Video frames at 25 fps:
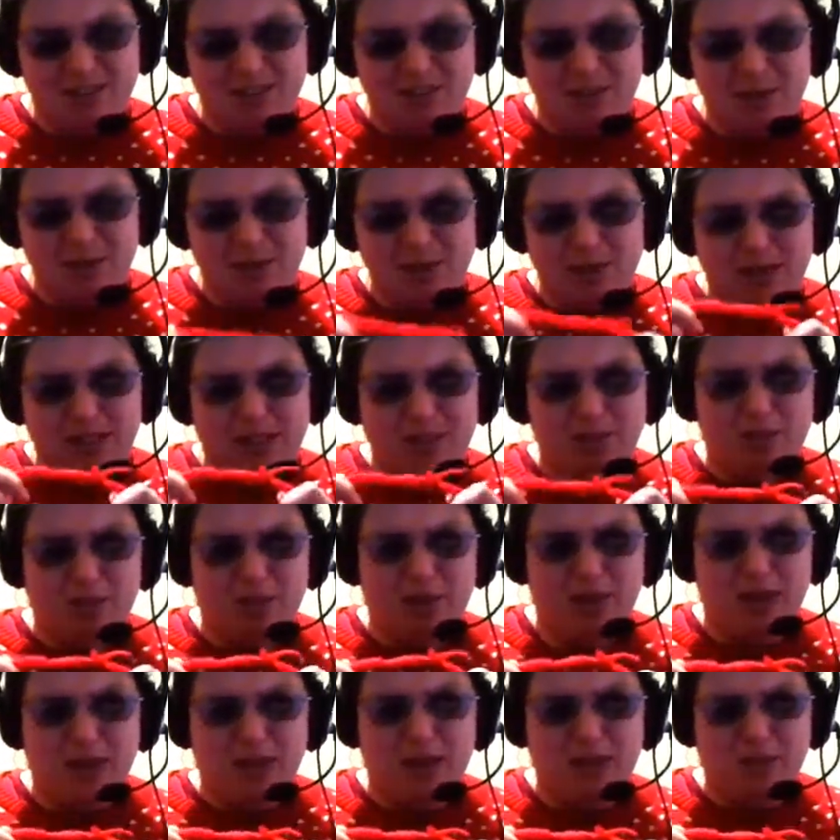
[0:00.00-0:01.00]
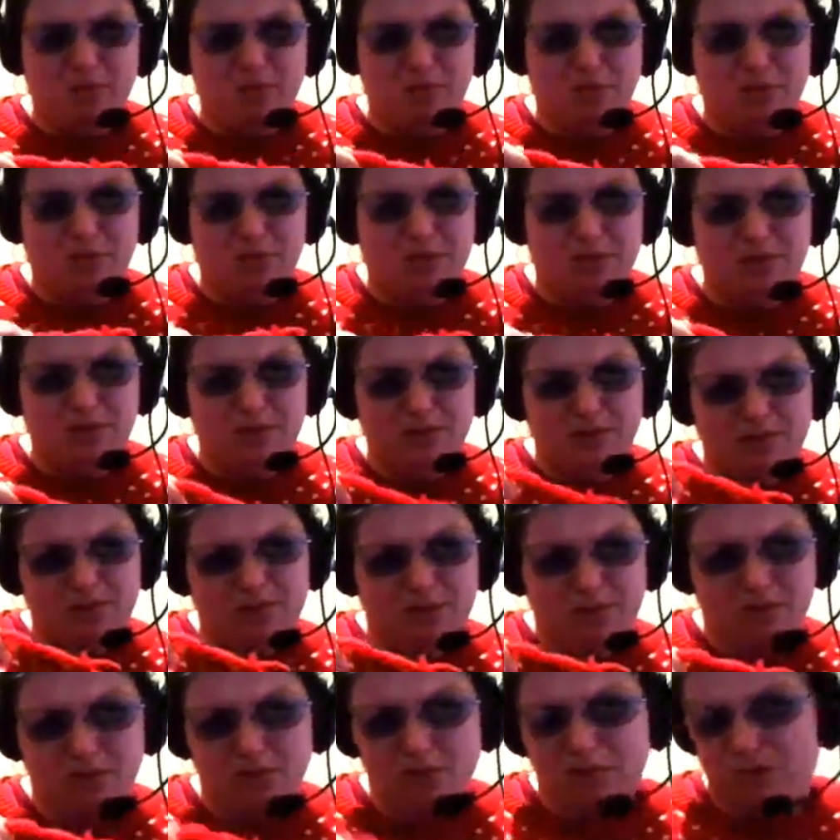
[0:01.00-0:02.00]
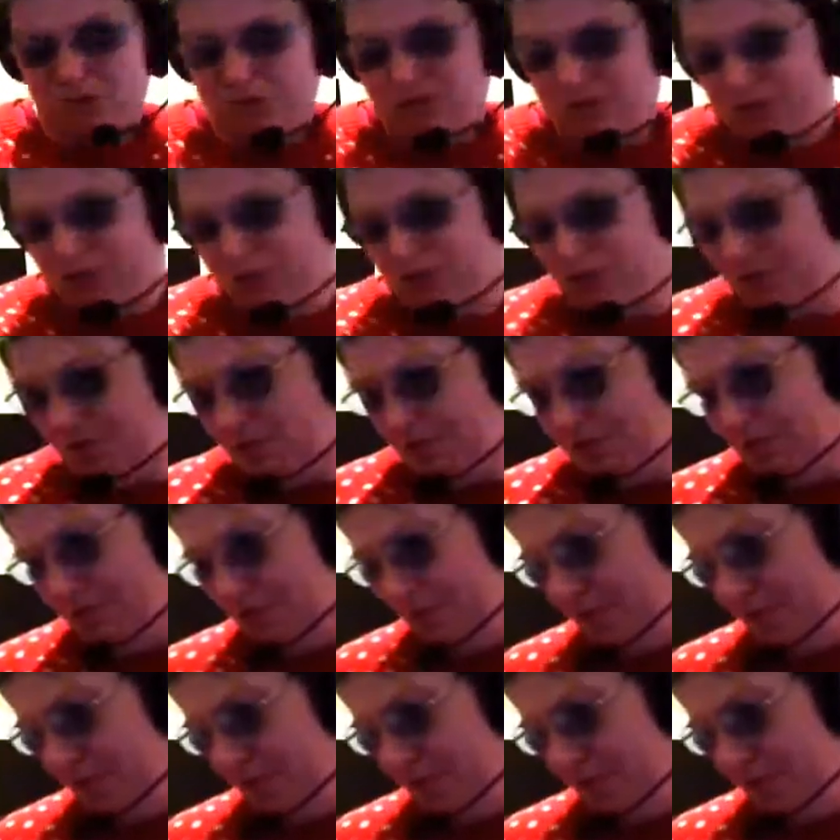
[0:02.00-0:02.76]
Normally I'd have it in my hair, but I'm showing it off.